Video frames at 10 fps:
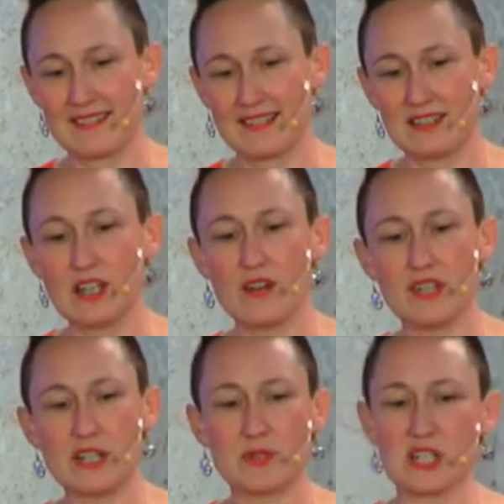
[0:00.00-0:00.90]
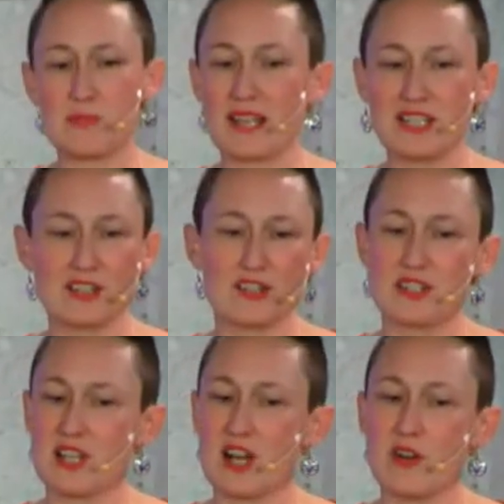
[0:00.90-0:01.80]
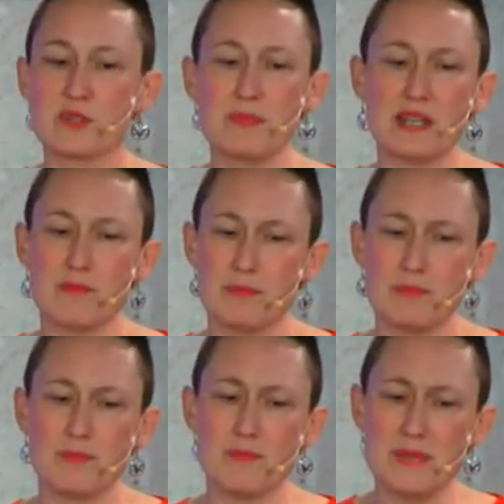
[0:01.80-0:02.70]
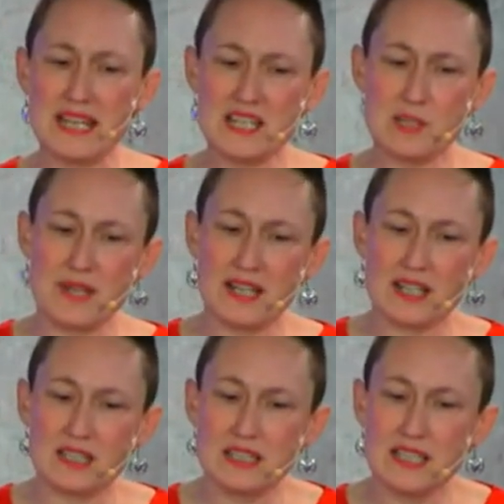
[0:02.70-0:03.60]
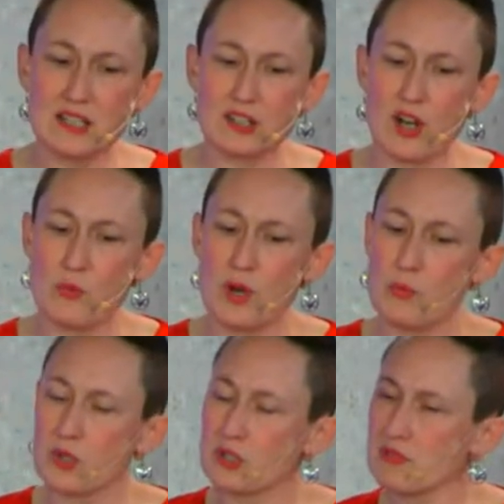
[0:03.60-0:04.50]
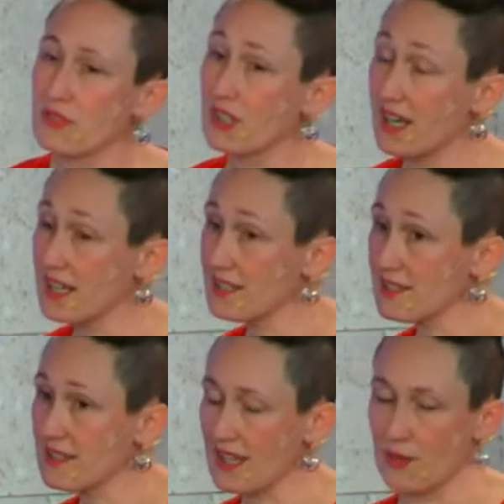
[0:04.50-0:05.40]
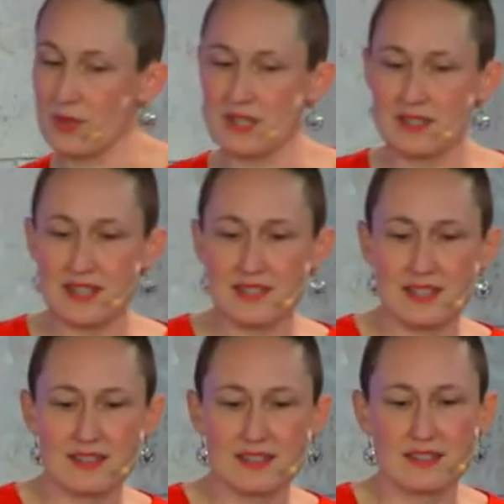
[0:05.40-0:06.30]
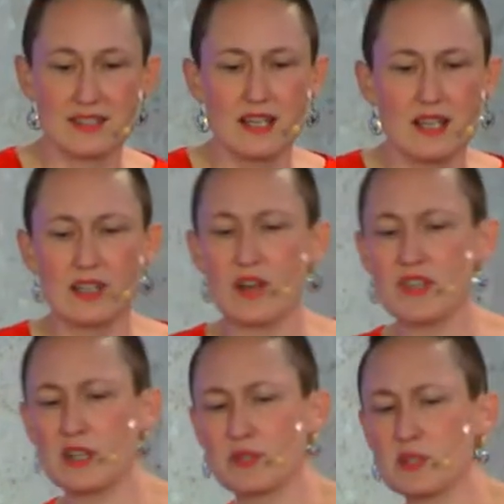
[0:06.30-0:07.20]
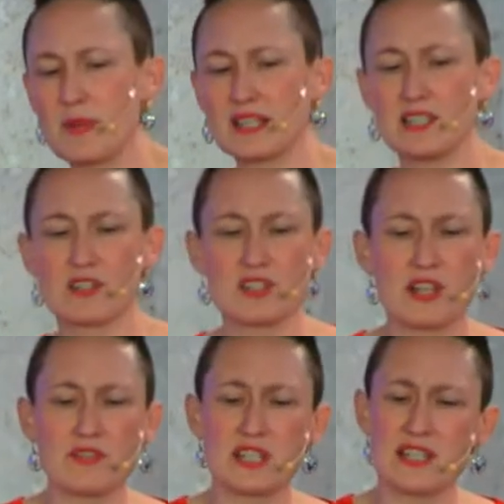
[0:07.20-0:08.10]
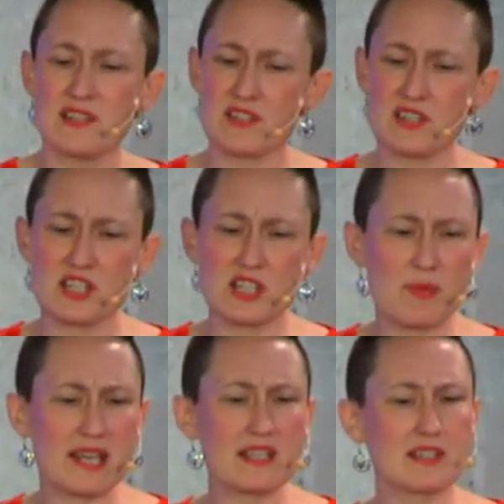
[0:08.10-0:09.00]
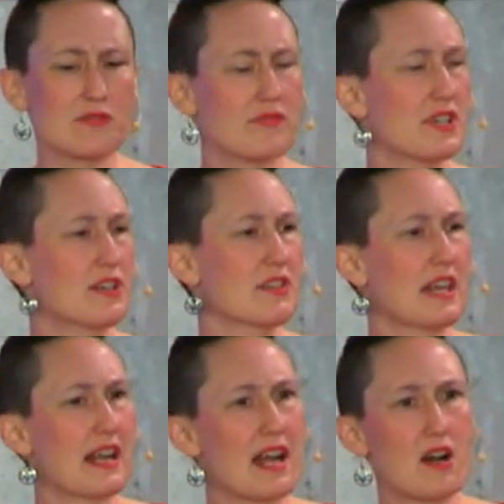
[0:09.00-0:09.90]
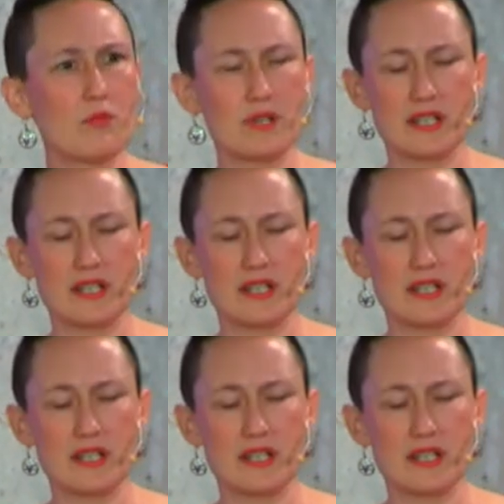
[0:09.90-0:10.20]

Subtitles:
Loving and respecting ourselves means being clear on what works for us and what doesn't. Loving and respecting ourselves gives us the space to figure that out when